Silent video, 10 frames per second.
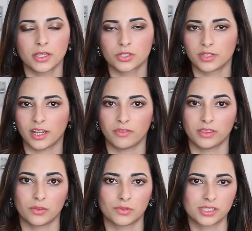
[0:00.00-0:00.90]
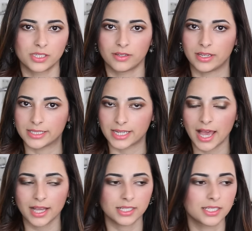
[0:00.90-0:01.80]
make sure that everything was still
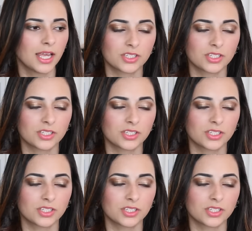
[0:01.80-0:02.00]
intact.